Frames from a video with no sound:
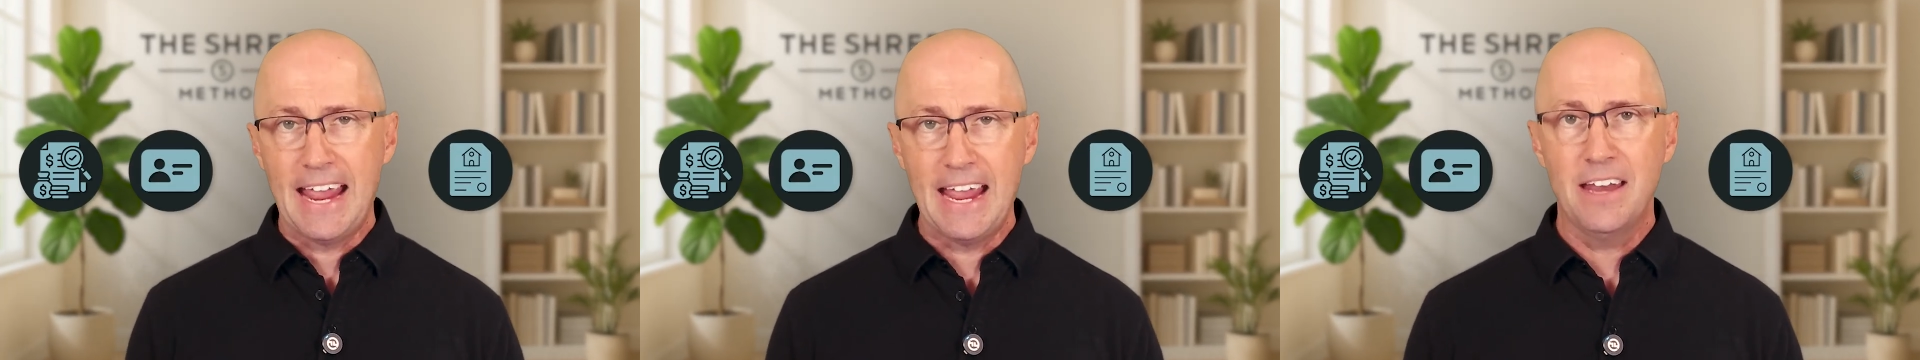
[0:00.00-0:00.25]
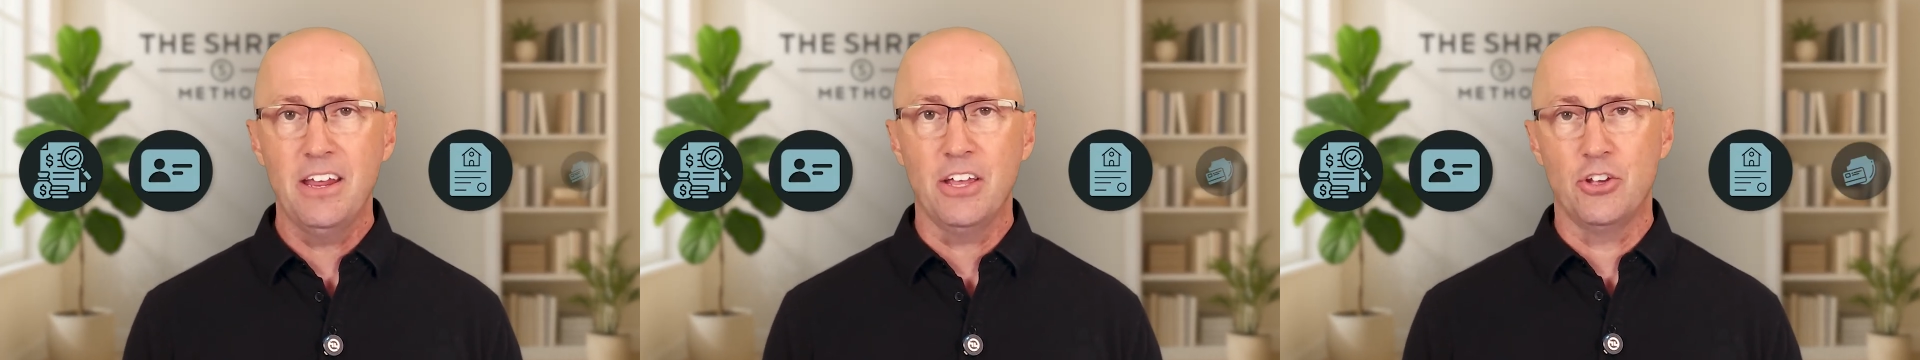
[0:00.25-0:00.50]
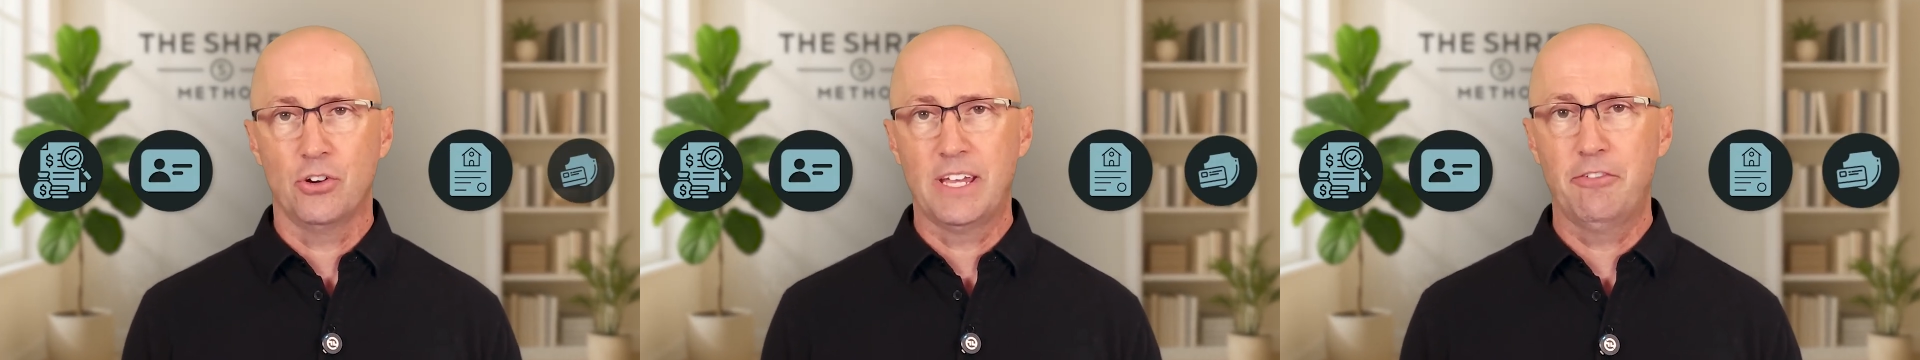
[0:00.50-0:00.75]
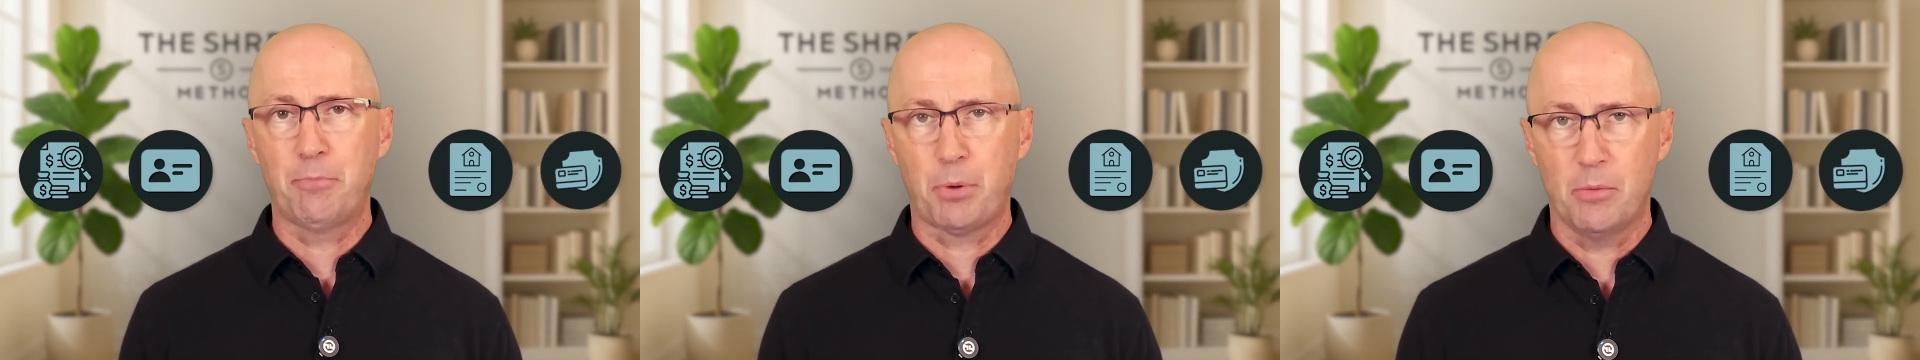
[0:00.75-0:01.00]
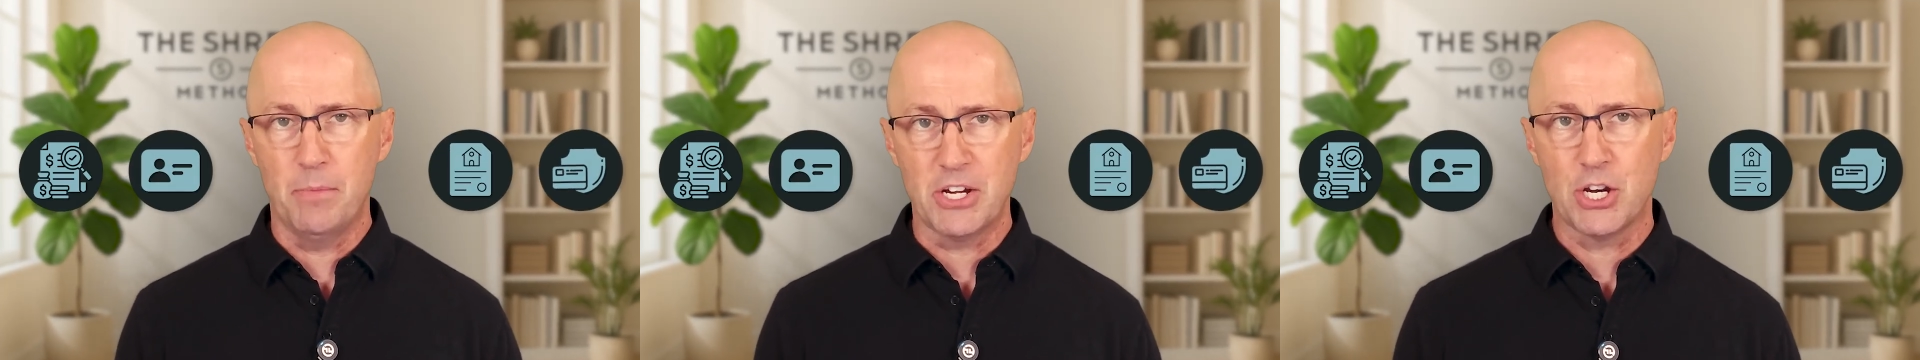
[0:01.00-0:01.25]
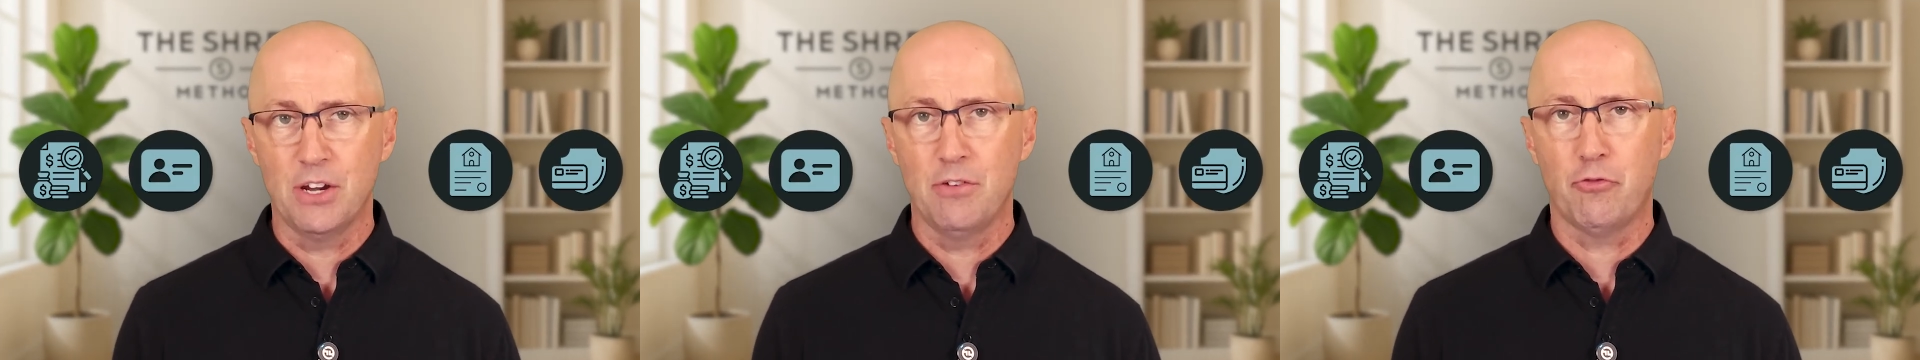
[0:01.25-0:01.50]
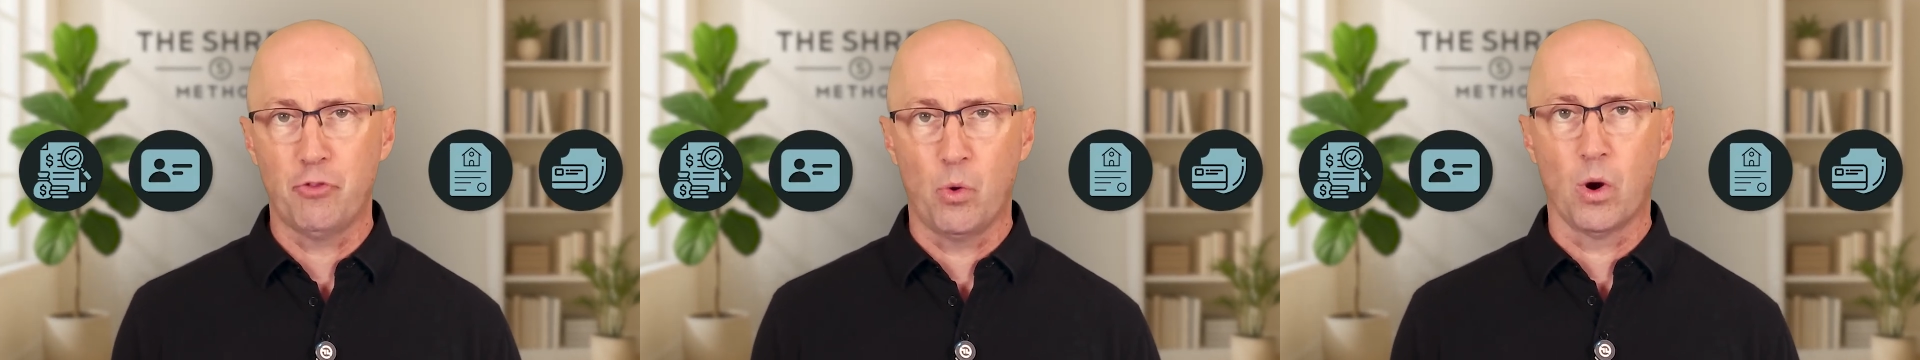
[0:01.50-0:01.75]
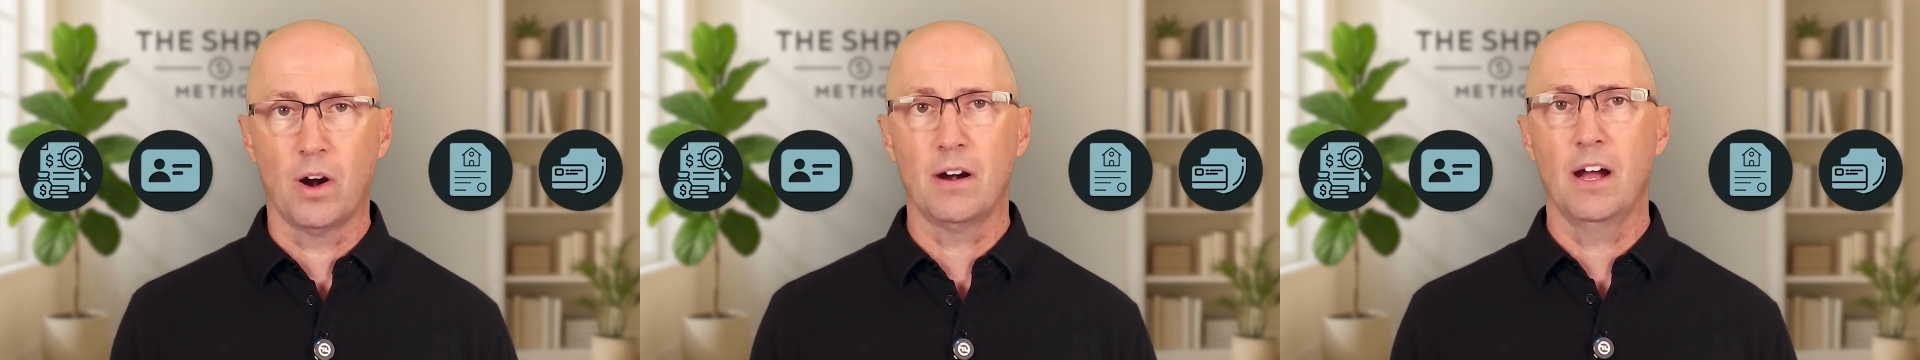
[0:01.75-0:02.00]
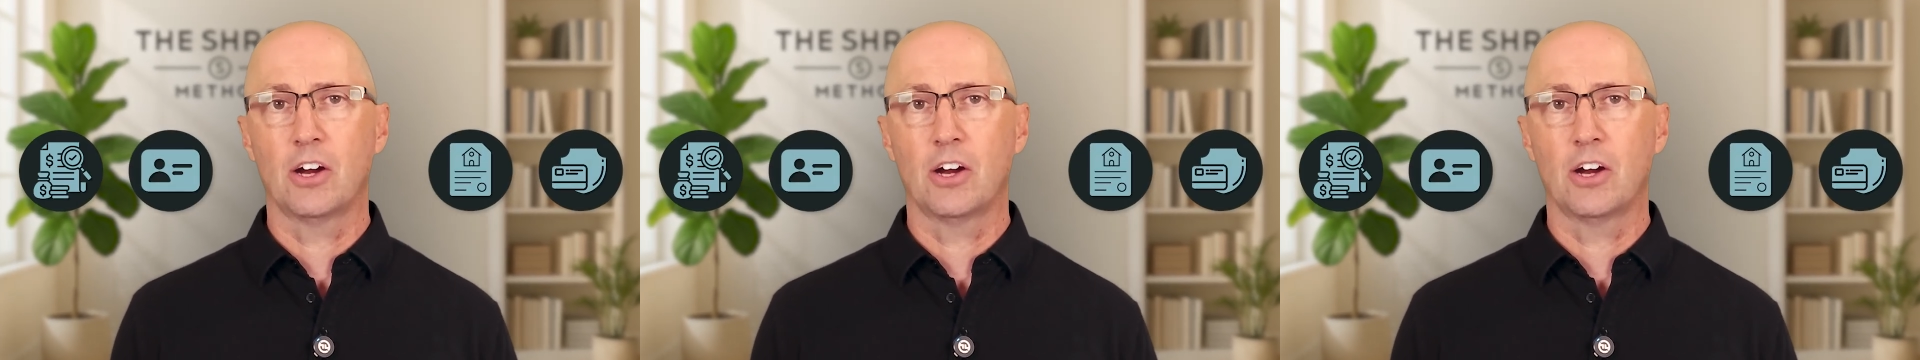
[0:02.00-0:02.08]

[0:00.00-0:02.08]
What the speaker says: and you'll give permission for